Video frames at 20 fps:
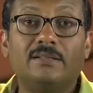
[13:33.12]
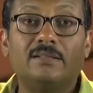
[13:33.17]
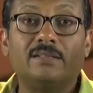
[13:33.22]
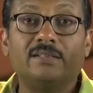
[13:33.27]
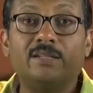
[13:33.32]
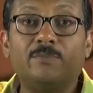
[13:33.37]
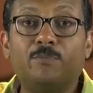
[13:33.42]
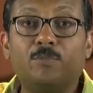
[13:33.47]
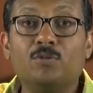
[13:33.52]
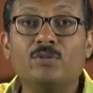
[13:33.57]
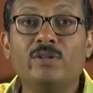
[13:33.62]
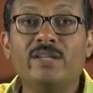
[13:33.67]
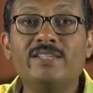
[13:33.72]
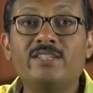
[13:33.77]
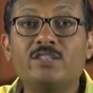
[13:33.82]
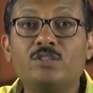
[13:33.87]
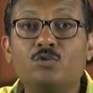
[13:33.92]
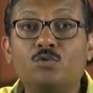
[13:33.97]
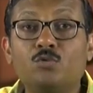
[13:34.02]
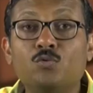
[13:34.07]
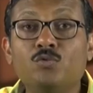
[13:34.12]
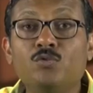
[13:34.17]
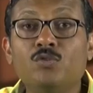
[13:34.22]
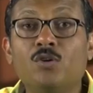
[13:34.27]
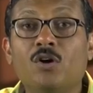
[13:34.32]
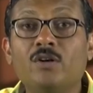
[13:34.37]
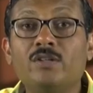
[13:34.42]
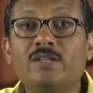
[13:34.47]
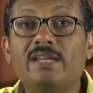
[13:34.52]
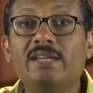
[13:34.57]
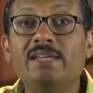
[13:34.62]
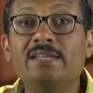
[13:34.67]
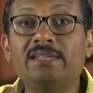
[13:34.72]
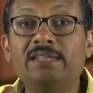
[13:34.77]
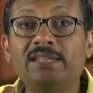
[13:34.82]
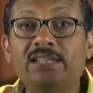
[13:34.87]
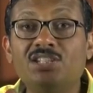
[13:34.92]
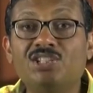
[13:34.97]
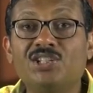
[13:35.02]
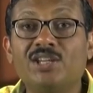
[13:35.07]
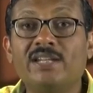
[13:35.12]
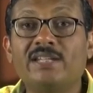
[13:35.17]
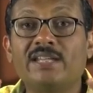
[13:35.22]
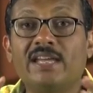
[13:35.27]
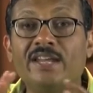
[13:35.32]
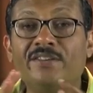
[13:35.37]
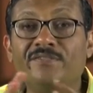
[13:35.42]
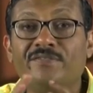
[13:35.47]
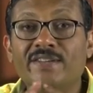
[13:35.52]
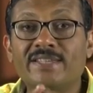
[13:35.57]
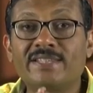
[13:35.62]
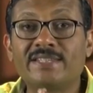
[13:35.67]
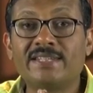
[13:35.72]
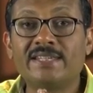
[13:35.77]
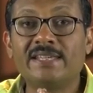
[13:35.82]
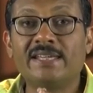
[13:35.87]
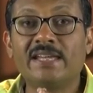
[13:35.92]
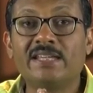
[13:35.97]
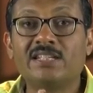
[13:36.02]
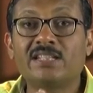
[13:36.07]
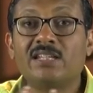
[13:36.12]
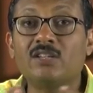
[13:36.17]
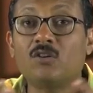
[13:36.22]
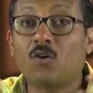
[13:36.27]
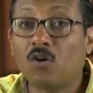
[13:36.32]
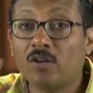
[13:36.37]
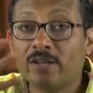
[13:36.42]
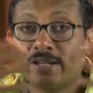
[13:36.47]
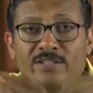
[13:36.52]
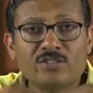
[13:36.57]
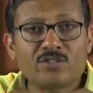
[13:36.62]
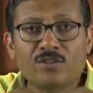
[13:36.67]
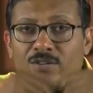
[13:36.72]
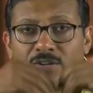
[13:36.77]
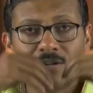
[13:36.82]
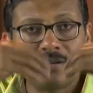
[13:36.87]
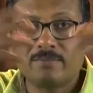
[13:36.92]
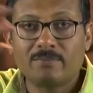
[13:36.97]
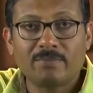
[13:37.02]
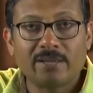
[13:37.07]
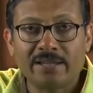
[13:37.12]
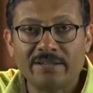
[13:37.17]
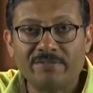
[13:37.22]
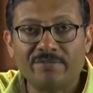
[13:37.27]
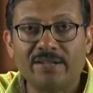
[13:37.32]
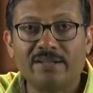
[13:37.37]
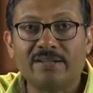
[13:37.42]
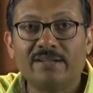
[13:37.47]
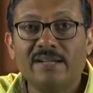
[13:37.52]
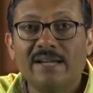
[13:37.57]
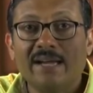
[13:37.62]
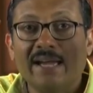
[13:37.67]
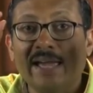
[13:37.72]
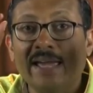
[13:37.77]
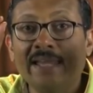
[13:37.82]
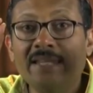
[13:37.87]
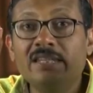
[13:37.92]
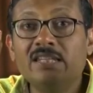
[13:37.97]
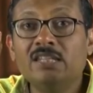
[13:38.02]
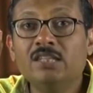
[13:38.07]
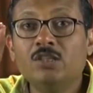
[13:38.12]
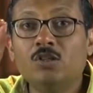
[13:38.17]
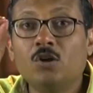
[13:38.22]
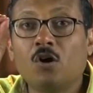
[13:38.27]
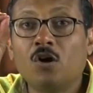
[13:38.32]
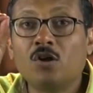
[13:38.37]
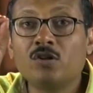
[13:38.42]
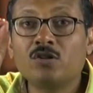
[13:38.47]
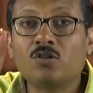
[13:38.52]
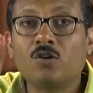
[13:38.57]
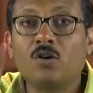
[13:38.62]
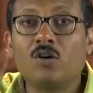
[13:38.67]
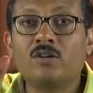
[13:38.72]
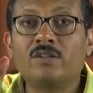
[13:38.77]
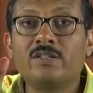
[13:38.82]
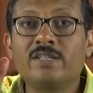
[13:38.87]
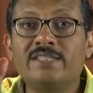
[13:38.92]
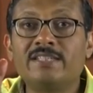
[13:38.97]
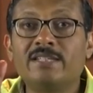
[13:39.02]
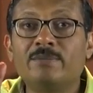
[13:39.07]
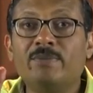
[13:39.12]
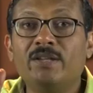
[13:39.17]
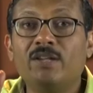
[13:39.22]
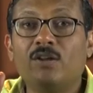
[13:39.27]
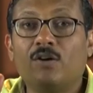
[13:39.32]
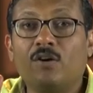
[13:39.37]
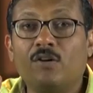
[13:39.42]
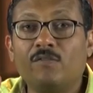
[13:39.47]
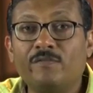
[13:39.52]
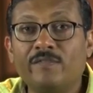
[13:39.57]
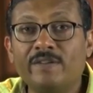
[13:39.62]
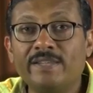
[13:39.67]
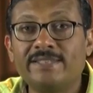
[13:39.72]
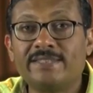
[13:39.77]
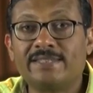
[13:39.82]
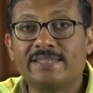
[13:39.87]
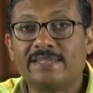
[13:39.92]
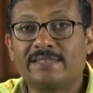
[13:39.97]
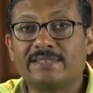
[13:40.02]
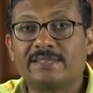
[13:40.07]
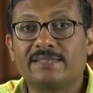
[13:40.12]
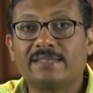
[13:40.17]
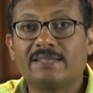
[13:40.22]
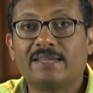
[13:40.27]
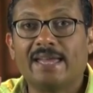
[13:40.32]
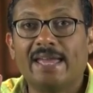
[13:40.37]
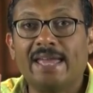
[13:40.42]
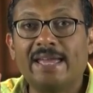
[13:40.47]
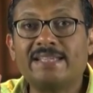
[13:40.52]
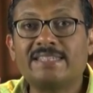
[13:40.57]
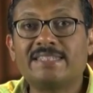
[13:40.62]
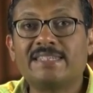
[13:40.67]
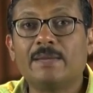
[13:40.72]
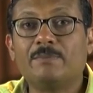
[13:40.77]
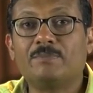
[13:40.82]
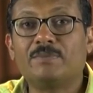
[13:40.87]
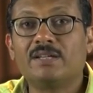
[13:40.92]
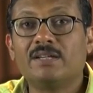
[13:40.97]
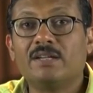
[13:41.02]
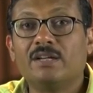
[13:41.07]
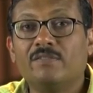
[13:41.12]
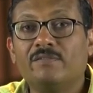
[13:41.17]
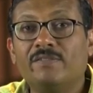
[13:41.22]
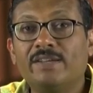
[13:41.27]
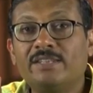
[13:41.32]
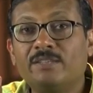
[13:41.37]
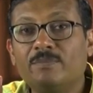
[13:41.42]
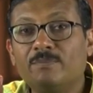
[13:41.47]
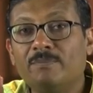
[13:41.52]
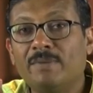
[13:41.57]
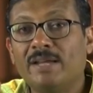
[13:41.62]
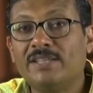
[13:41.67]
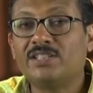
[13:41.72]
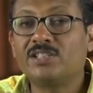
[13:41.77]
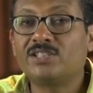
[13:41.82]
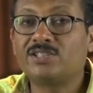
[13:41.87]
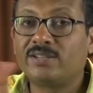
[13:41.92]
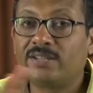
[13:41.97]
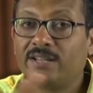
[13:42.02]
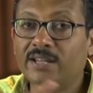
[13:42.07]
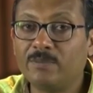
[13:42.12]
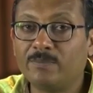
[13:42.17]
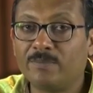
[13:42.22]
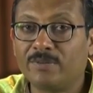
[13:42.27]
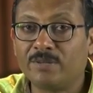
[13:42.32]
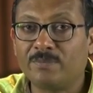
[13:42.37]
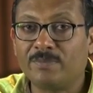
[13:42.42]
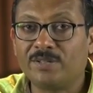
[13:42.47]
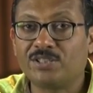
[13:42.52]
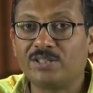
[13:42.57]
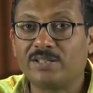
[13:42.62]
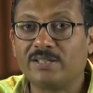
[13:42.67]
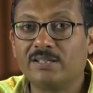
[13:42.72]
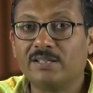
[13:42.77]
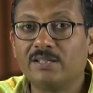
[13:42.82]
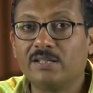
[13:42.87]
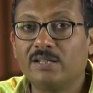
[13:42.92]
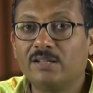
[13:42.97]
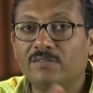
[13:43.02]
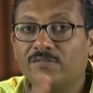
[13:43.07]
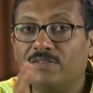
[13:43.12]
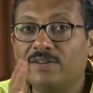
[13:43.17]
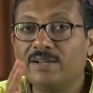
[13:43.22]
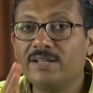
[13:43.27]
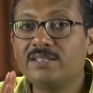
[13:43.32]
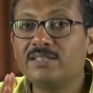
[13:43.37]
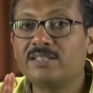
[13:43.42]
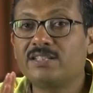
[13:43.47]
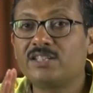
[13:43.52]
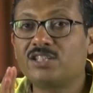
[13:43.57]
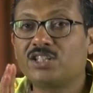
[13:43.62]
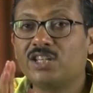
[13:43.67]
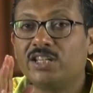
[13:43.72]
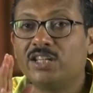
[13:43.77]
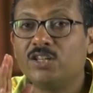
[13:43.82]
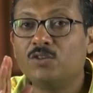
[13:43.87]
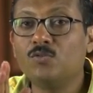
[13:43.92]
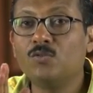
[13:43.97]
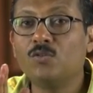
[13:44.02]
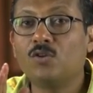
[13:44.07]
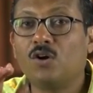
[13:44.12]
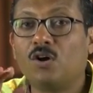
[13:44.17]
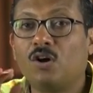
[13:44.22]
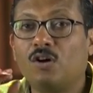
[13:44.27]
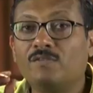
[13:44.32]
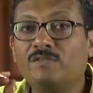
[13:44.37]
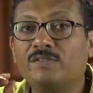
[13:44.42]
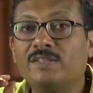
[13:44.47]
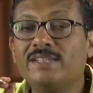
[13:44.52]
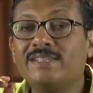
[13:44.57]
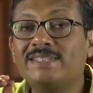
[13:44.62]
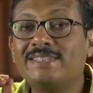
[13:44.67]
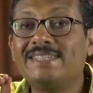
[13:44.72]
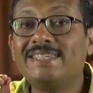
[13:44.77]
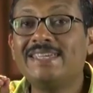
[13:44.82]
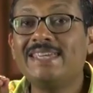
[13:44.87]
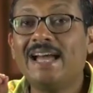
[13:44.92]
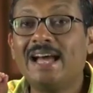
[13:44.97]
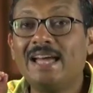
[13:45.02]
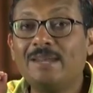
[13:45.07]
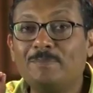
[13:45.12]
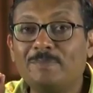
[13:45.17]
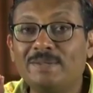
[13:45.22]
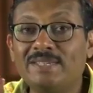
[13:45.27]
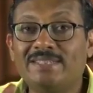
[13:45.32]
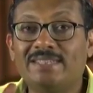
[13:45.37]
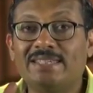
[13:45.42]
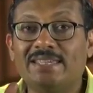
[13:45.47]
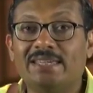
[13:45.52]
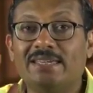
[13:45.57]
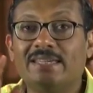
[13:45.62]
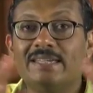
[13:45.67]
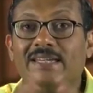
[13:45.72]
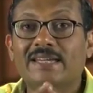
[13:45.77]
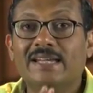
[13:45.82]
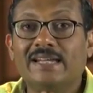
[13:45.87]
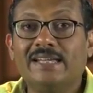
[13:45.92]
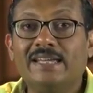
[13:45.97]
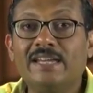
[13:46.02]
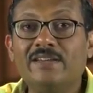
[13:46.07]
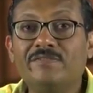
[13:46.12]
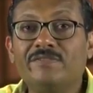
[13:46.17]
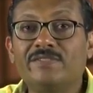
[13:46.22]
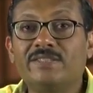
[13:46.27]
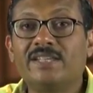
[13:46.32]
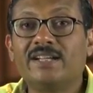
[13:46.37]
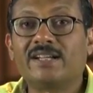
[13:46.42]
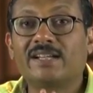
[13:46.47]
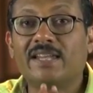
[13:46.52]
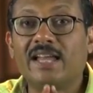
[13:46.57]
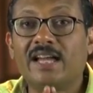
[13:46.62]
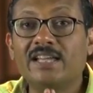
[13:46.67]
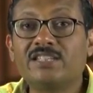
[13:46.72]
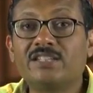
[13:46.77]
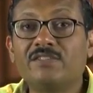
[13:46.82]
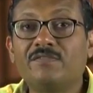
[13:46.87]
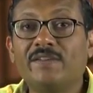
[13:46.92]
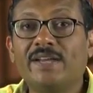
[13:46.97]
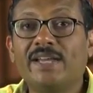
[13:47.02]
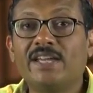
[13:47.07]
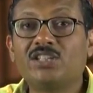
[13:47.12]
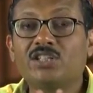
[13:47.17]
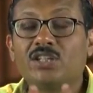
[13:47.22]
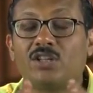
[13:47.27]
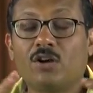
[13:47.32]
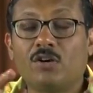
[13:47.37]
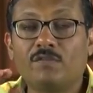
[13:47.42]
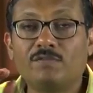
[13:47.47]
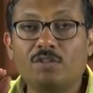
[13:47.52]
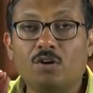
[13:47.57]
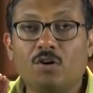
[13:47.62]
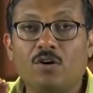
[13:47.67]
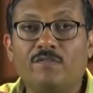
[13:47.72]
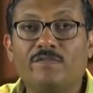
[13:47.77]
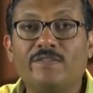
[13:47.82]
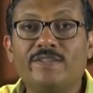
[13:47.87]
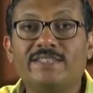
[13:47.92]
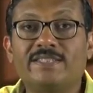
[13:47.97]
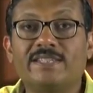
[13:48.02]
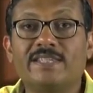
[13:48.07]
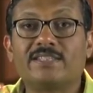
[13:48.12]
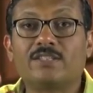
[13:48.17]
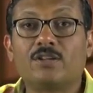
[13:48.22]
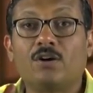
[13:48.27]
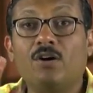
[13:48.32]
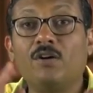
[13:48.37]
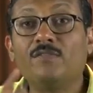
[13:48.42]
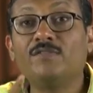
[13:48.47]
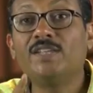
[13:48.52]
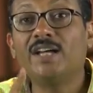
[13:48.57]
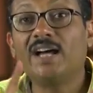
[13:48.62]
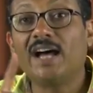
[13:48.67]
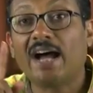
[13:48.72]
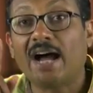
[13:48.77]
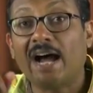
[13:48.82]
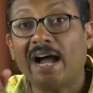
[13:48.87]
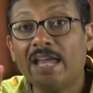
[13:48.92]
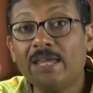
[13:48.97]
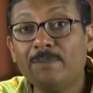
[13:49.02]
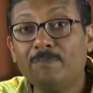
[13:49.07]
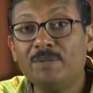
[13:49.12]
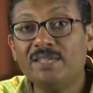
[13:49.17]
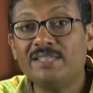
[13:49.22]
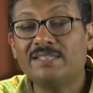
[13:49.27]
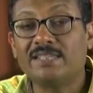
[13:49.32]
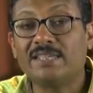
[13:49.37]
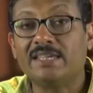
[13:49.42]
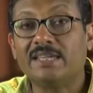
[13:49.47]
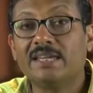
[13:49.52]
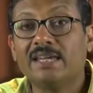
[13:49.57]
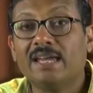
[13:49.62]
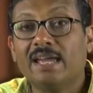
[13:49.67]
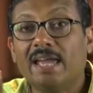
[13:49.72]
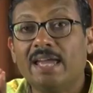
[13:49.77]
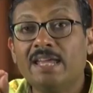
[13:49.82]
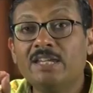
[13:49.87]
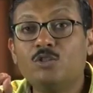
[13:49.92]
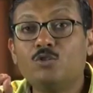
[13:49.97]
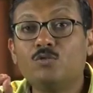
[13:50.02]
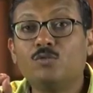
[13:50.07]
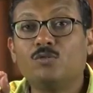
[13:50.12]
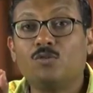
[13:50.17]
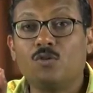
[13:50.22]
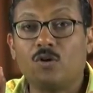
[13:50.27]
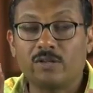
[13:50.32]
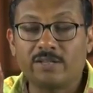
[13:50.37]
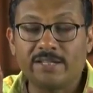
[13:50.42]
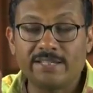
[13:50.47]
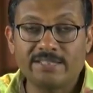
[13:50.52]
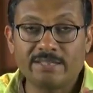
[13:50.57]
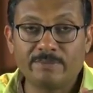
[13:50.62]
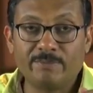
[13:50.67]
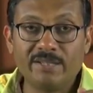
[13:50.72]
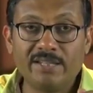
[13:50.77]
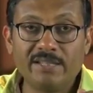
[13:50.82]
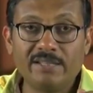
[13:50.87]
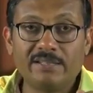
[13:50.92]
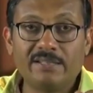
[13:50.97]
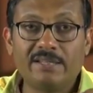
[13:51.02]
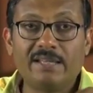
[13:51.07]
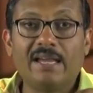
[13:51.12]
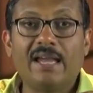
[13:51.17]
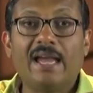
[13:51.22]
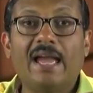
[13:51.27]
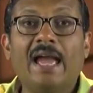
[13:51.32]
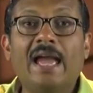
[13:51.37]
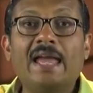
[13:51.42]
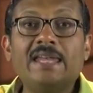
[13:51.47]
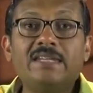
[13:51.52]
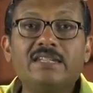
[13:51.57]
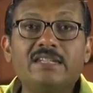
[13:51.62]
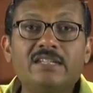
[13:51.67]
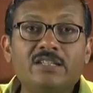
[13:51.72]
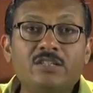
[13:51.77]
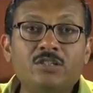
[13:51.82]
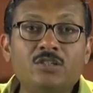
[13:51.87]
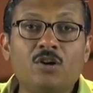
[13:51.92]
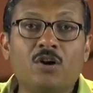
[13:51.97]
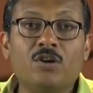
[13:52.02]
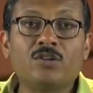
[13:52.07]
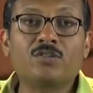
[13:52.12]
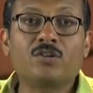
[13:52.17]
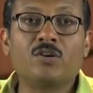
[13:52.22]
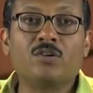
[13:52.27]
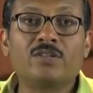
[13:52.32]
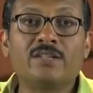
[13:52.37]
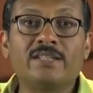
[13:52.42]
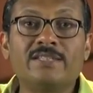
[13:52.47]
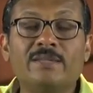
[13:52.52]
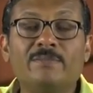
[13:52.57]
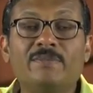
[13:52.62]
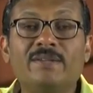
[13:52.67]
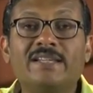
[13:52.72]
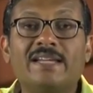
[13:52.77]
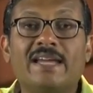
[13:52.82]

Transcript: The police do not initiate investigation on its own or anywhere in non-cognizable offences except with magisterial permission. First schedule of the CRPC gives the classification of the offences of the IPC into cognizable and non-cognizable